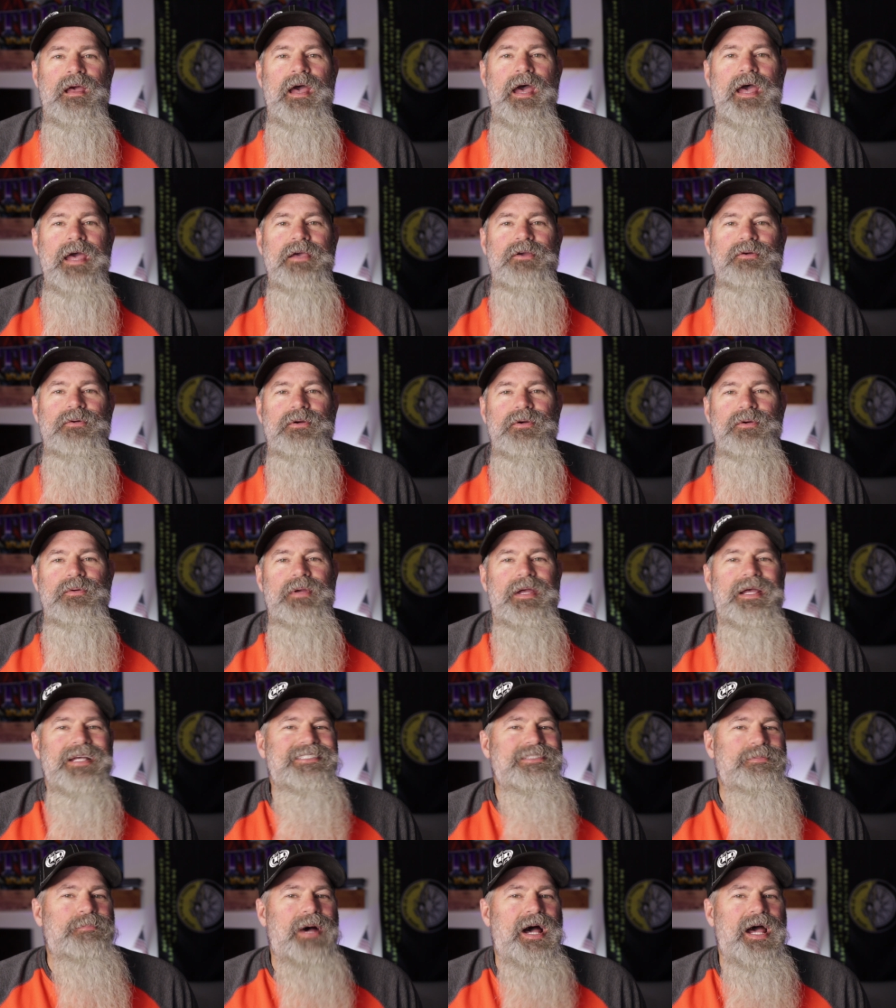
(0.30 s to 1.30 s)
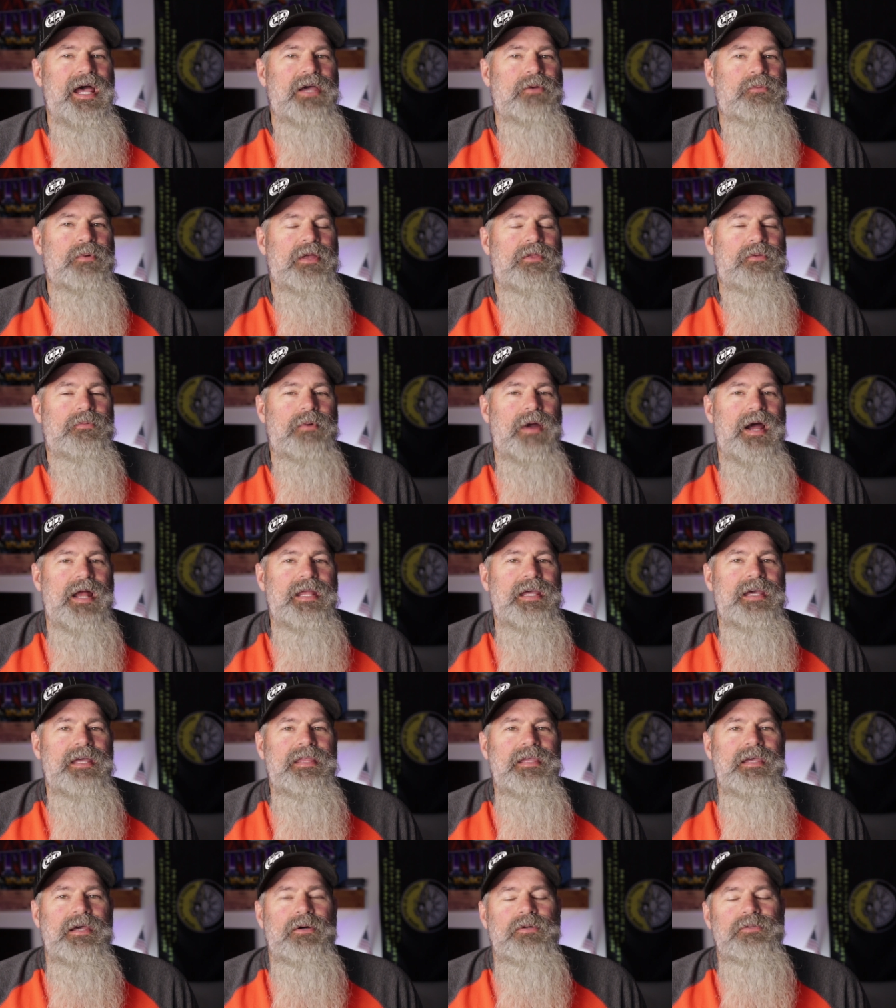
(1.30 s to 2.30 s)
Hey crew, it's Mike with
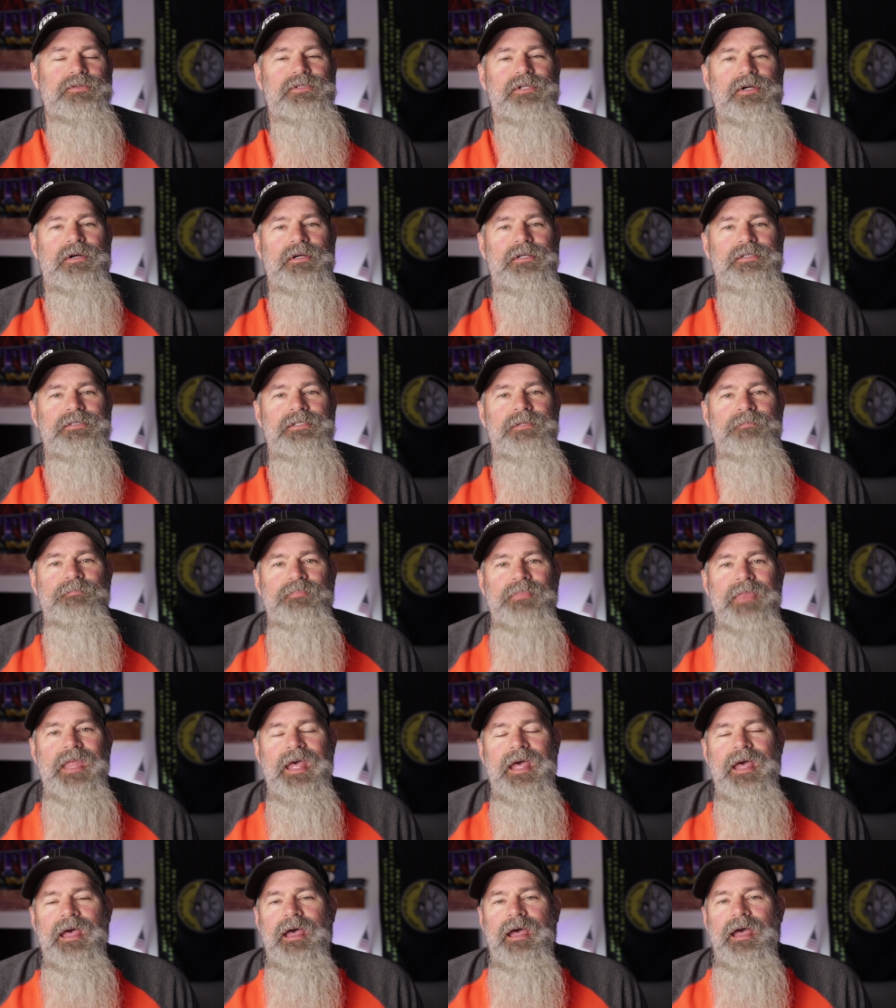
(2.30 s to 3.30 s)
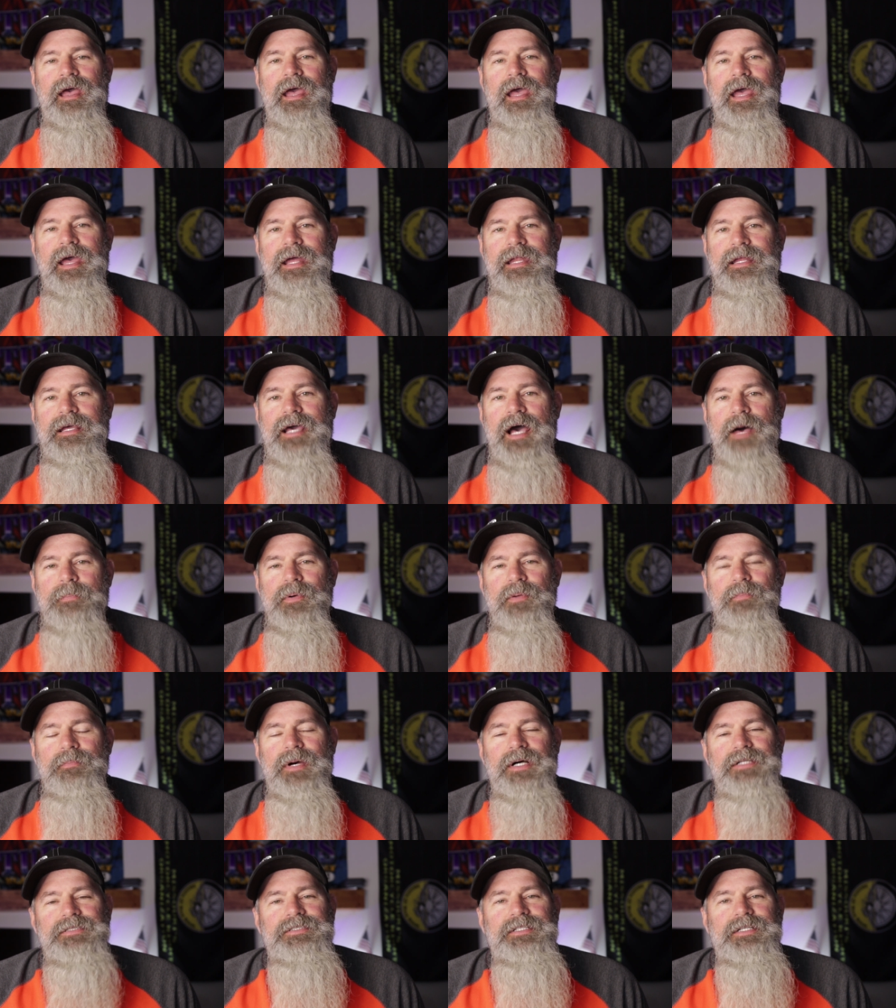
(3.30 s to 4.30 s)
Riding in the Ozarks. And a couple
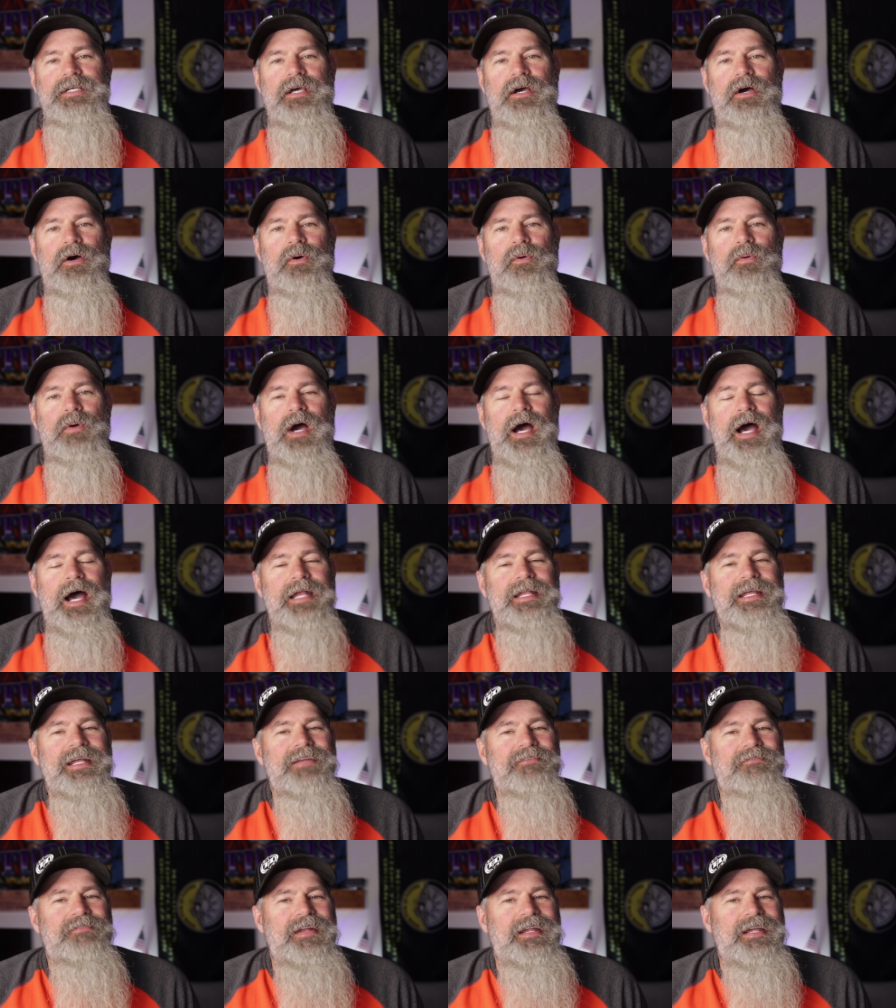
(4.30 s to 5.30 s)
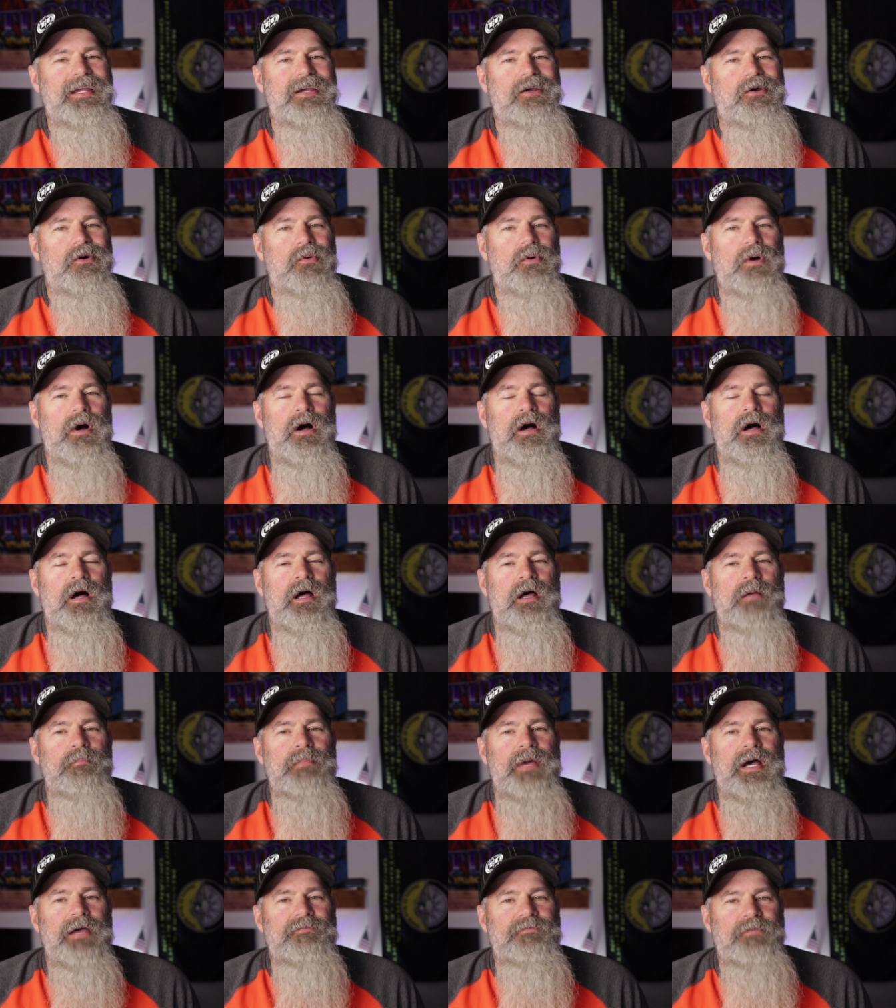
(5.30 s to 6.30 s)
months ago, I did a video
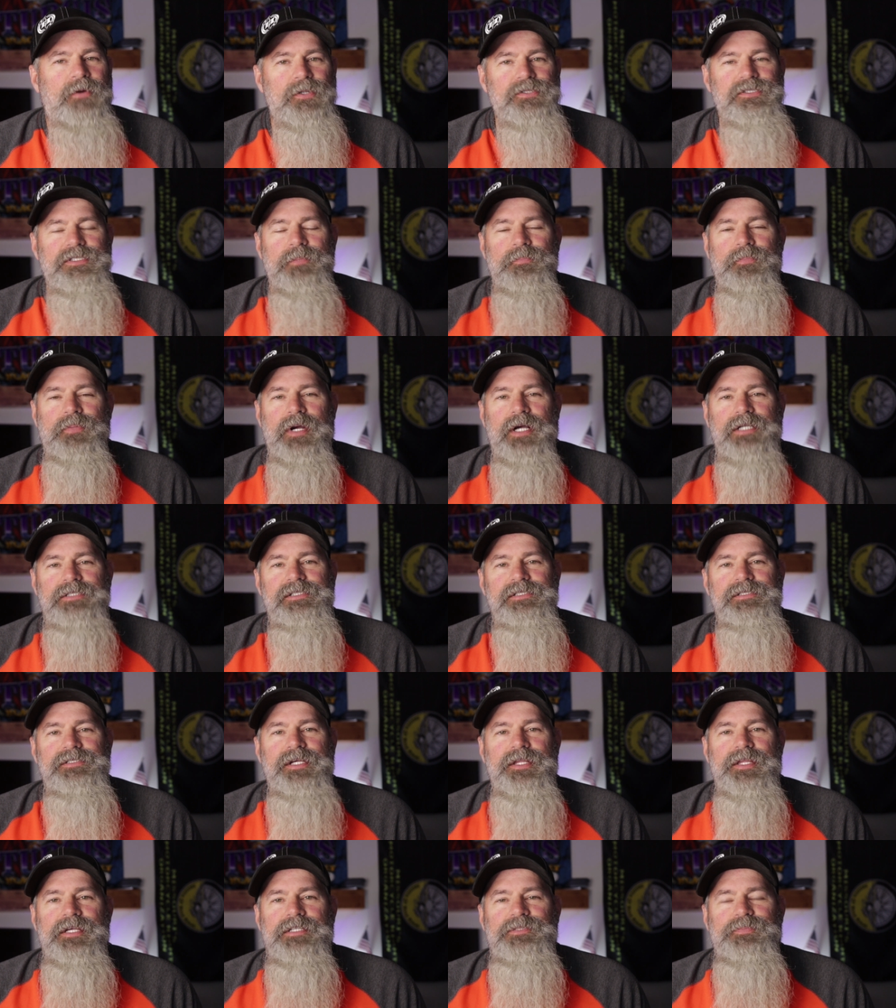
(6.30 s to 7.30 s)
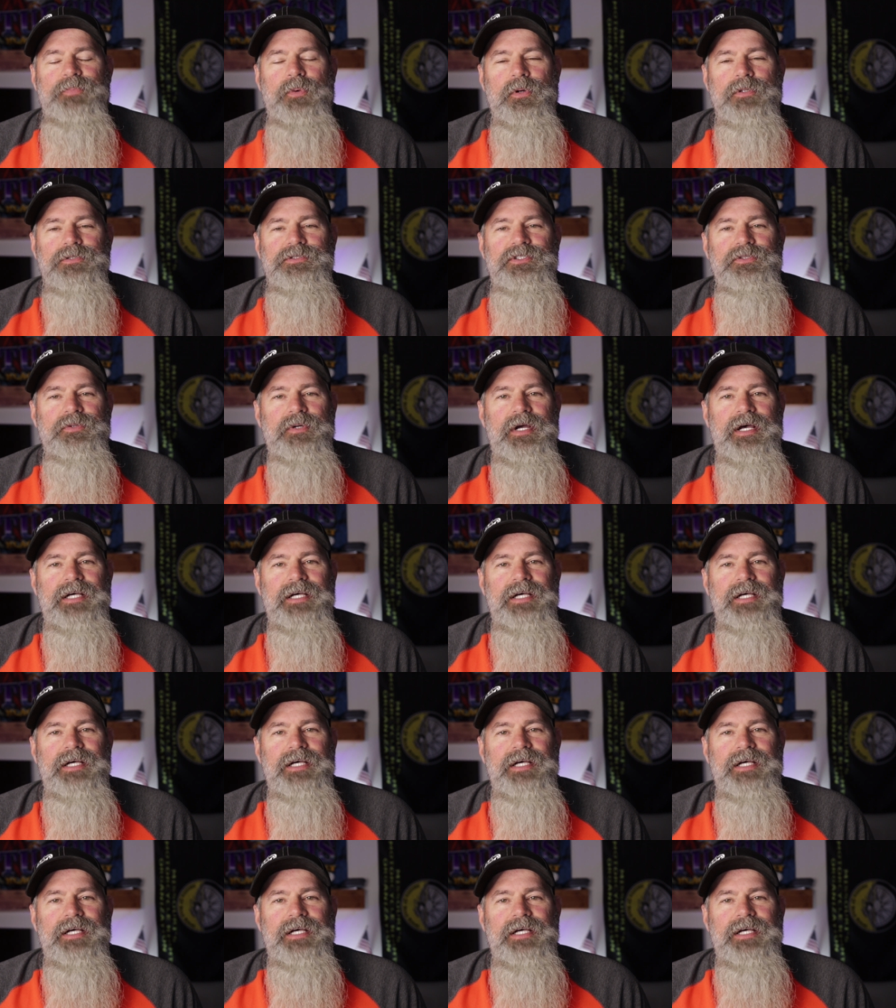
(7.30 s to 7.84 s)
on my first impressions of the Sportster,